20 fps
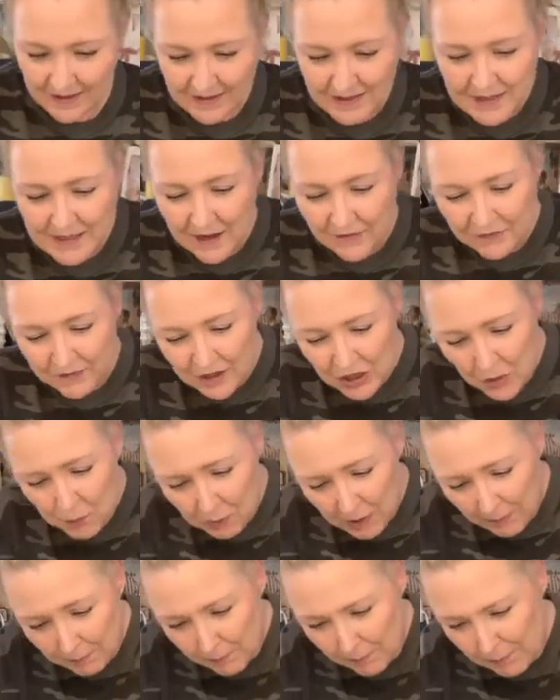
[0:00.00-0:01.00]
Stephanie, you
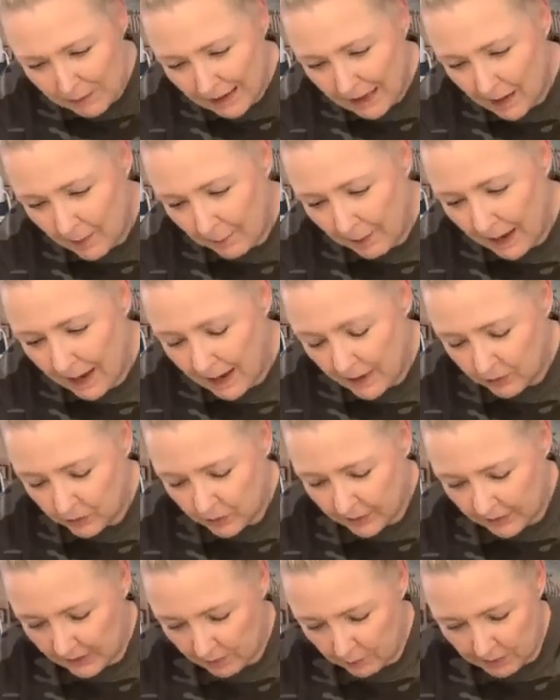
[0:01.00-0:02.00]
probably got
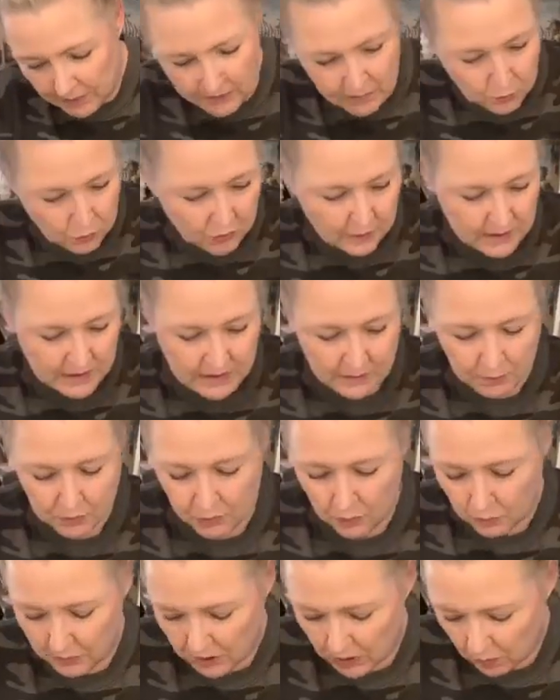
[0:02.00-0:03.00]
paddled by the
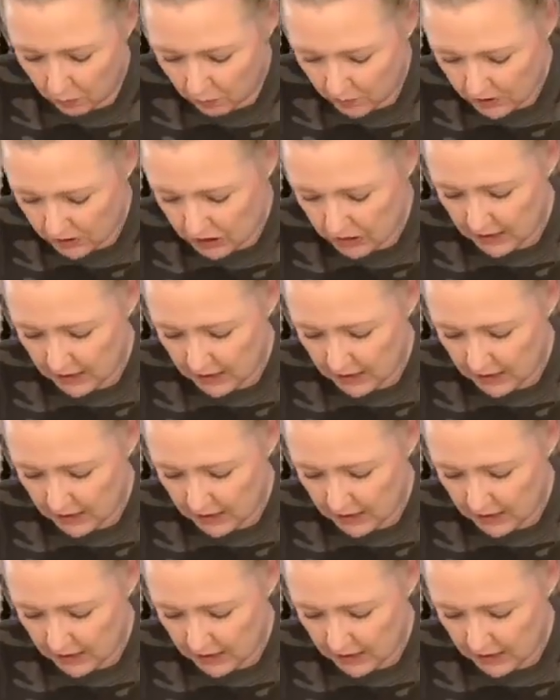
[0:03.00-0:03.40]
principal when you were a